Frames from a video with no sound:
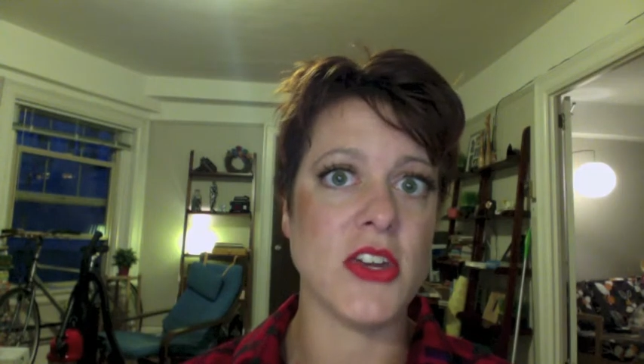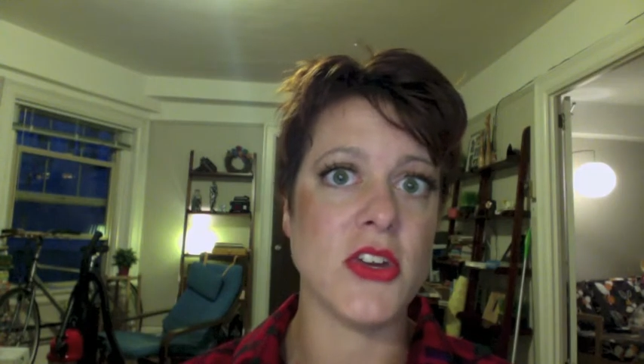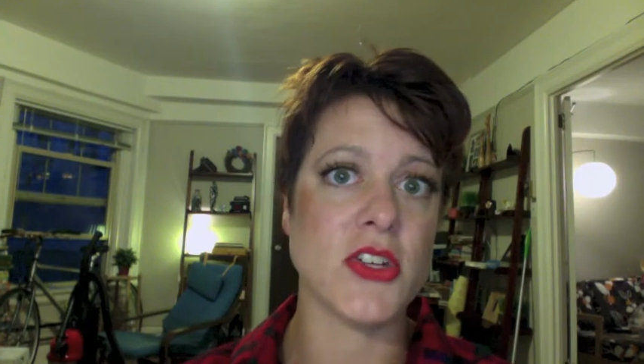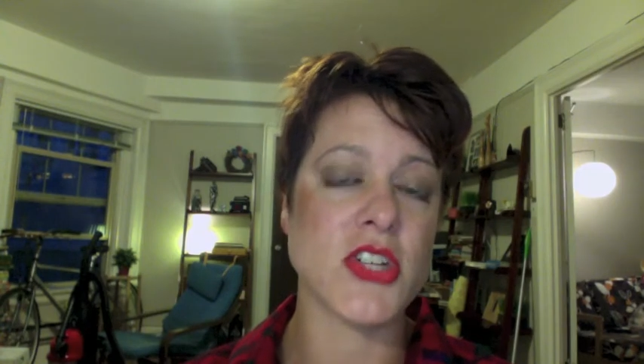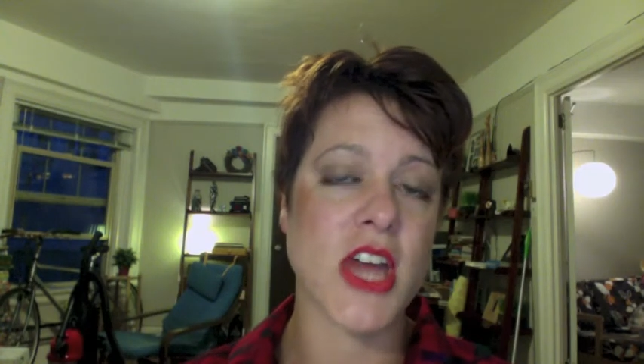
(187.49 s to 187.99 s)

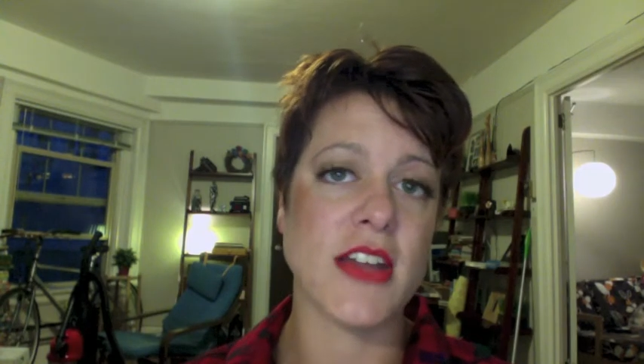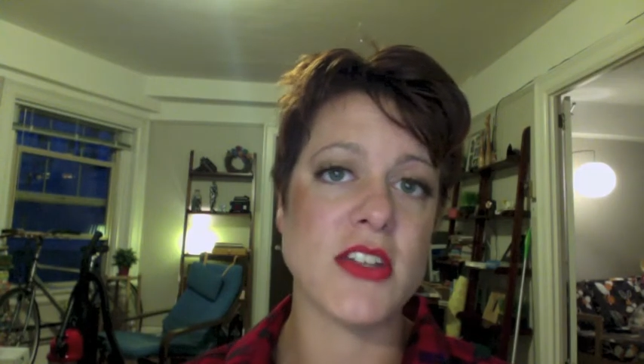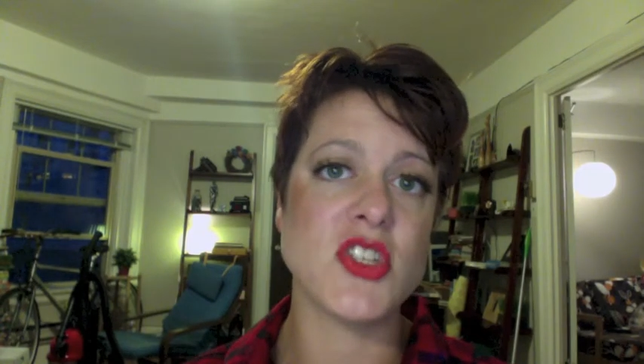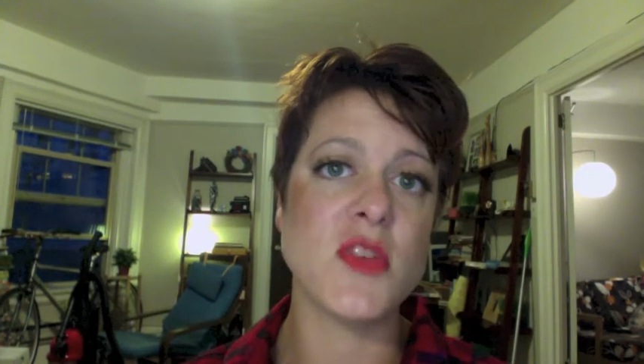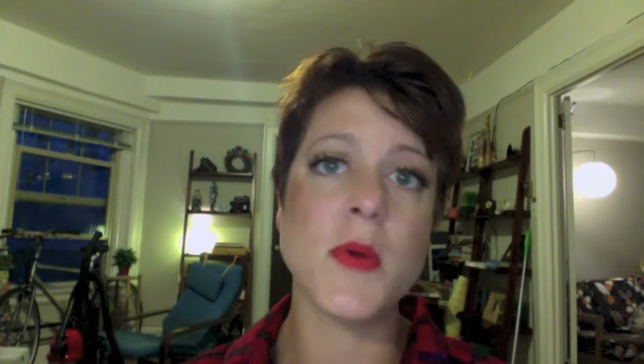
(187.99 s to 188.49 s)
your child's
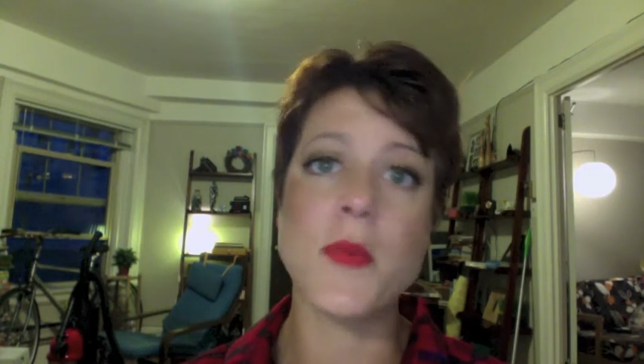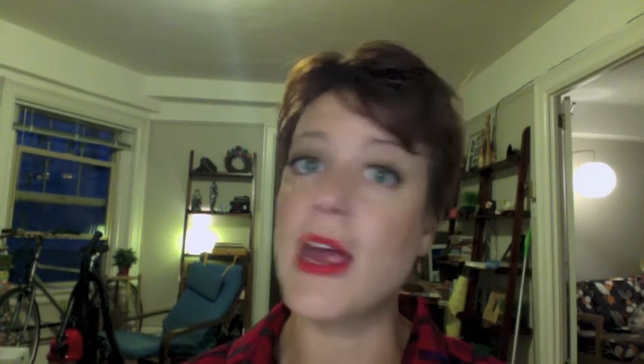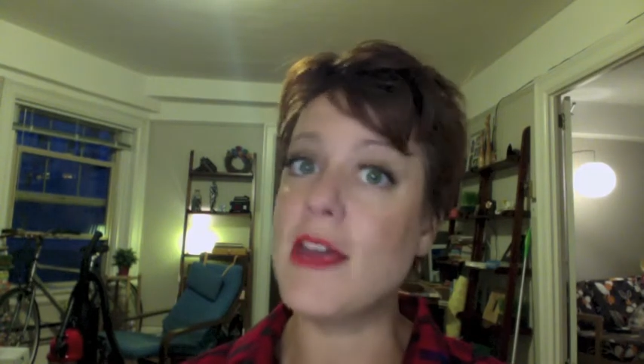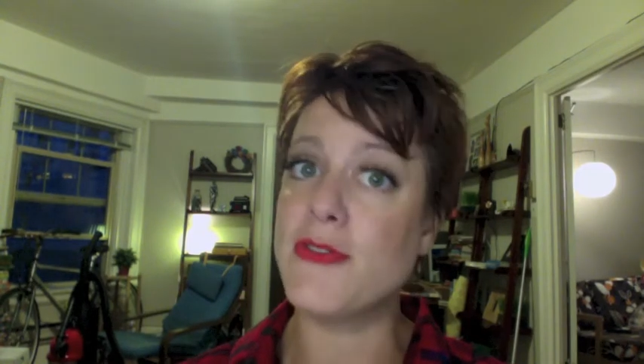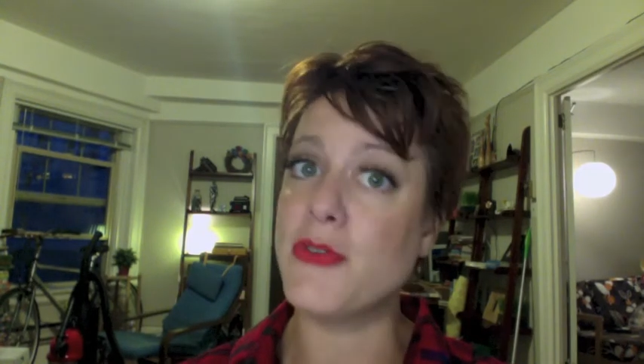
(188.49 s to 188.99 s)
Super Bright
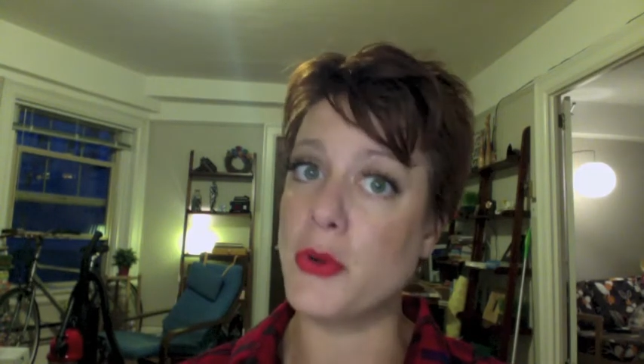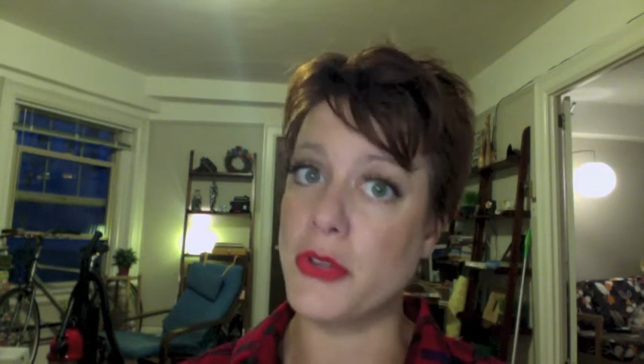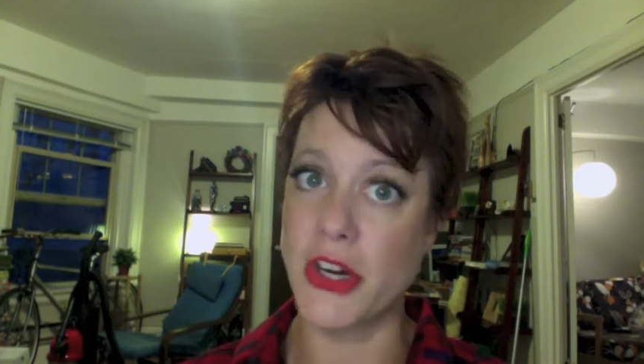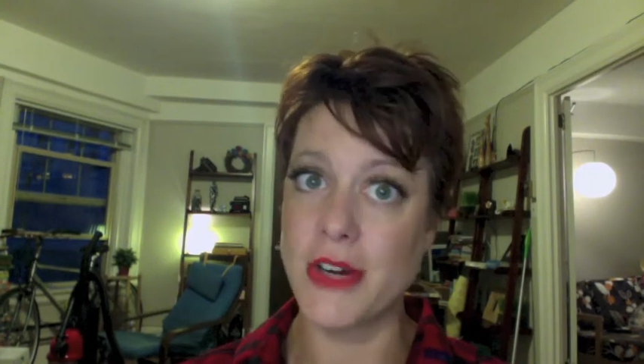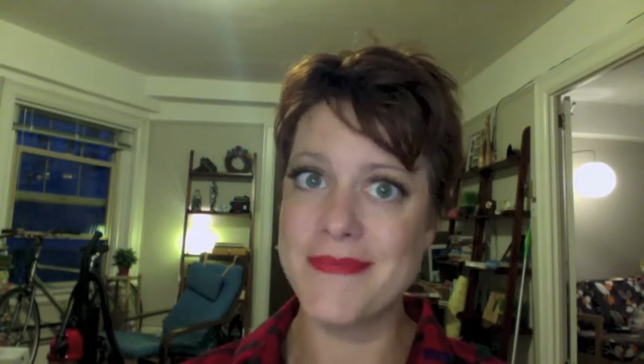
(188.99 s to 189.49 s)

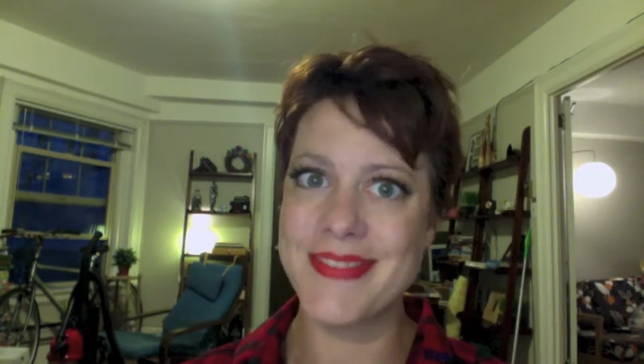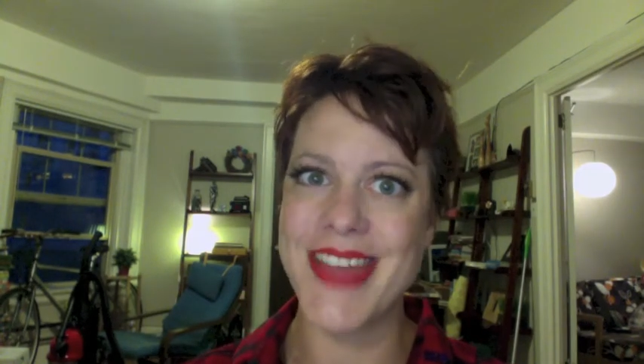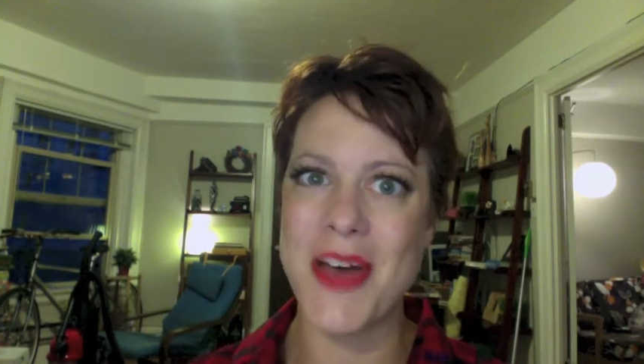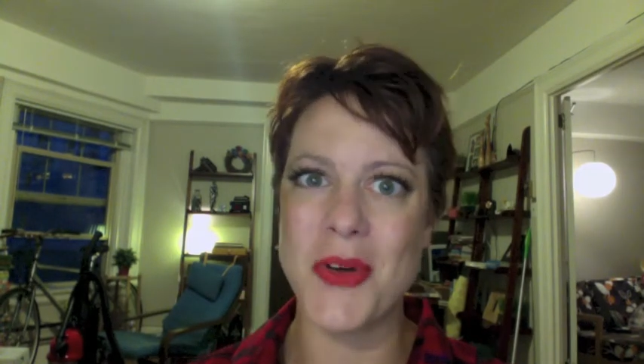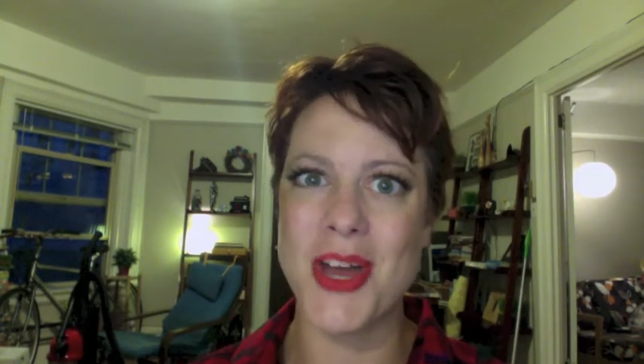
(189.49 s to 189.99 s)
folder
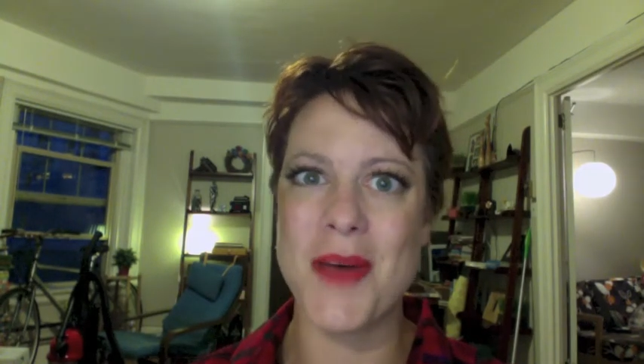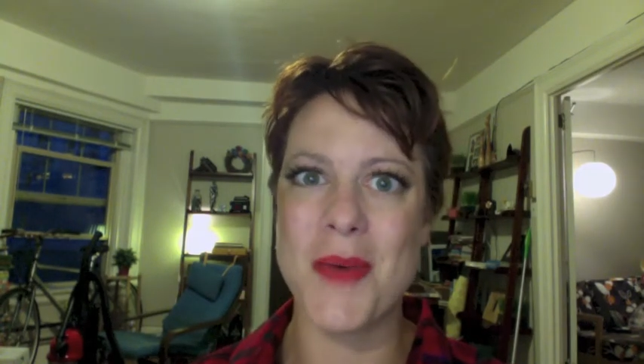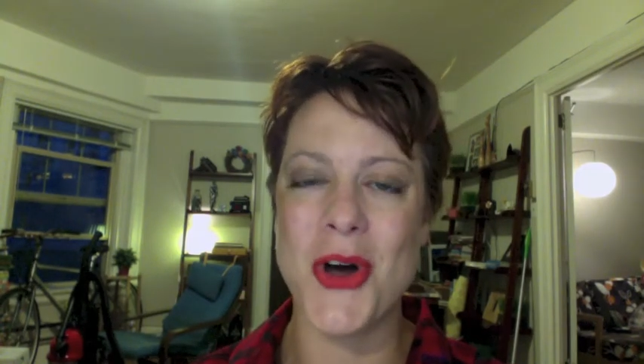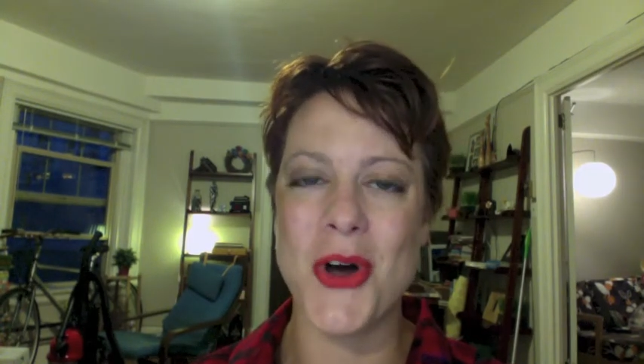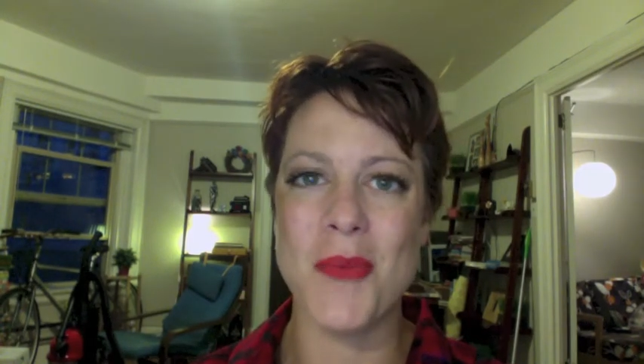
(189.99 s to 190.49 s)
that will come
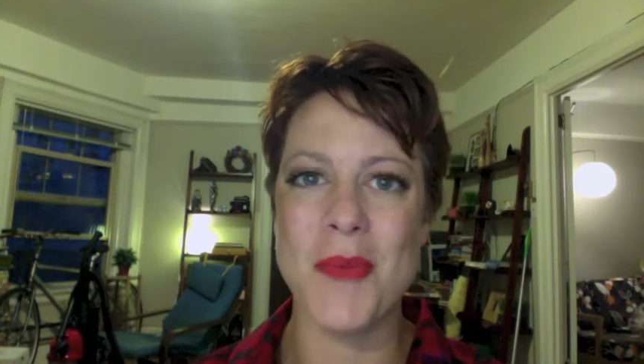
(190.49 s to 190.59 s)
home